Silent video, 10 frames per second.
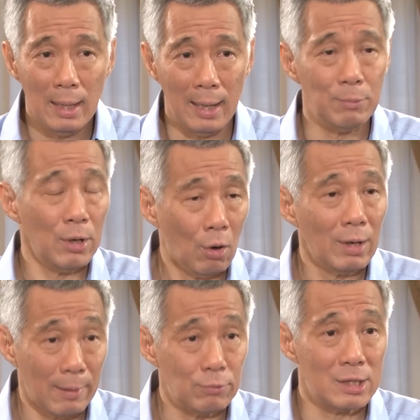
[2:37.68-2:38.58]
And we
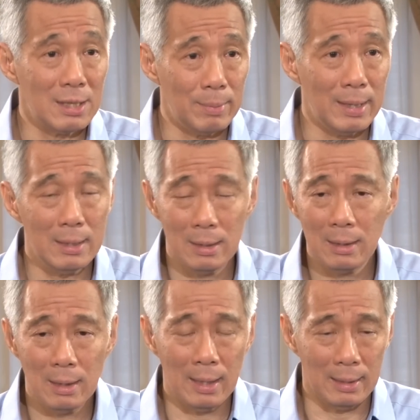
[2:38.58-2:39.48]
all have to chip in
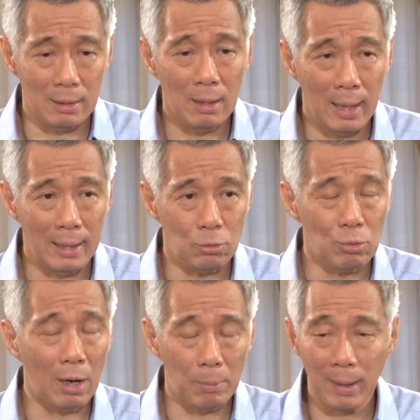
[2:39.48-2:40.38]
and
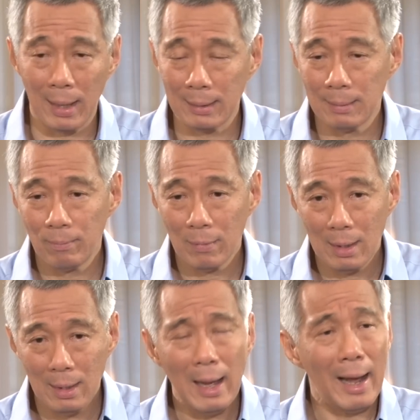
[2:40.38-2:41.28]
do our part.
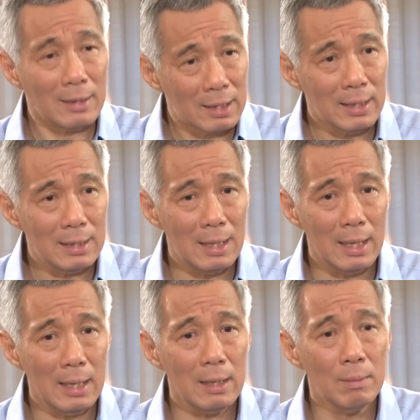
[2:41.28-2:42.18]
And
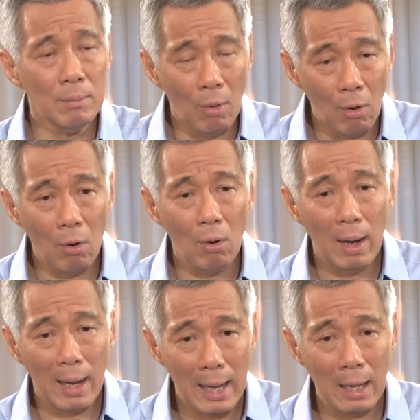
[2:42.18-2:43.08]
thirdly,
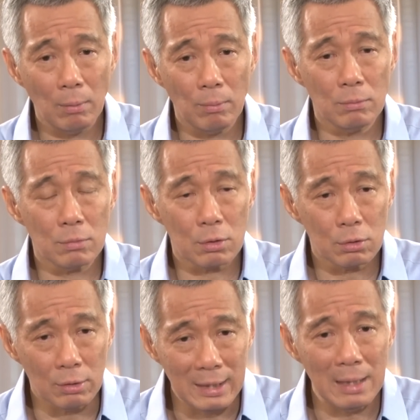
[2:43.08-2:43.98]
more help
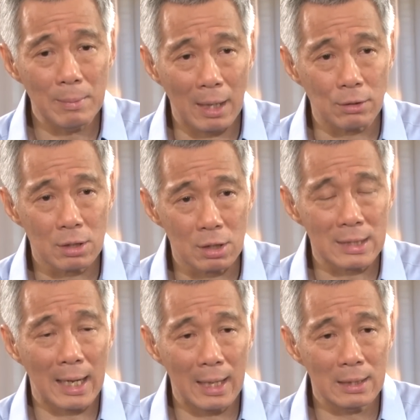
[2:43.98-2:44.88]
to keep our
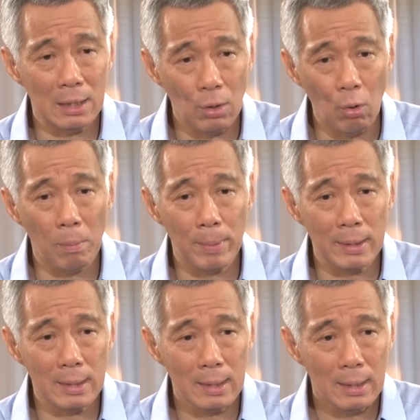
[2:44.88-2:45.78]
society
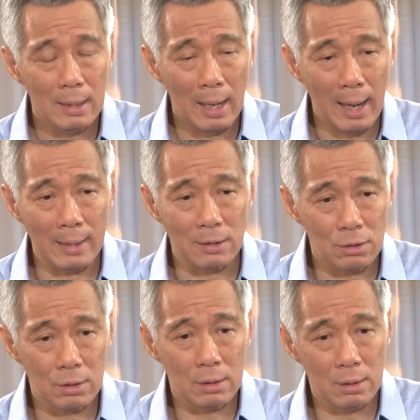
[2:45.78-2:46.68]
open
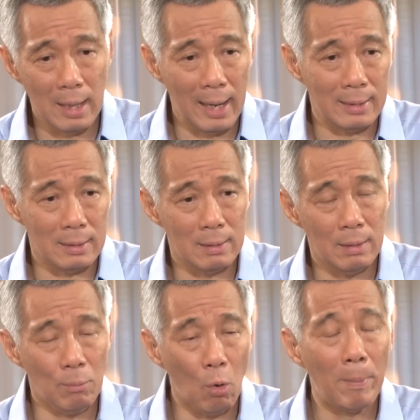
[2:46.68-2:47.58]
and
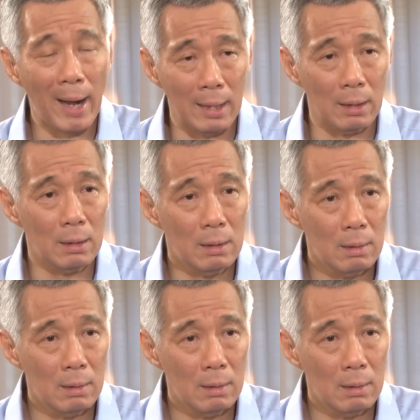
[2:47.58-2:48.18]
mobile,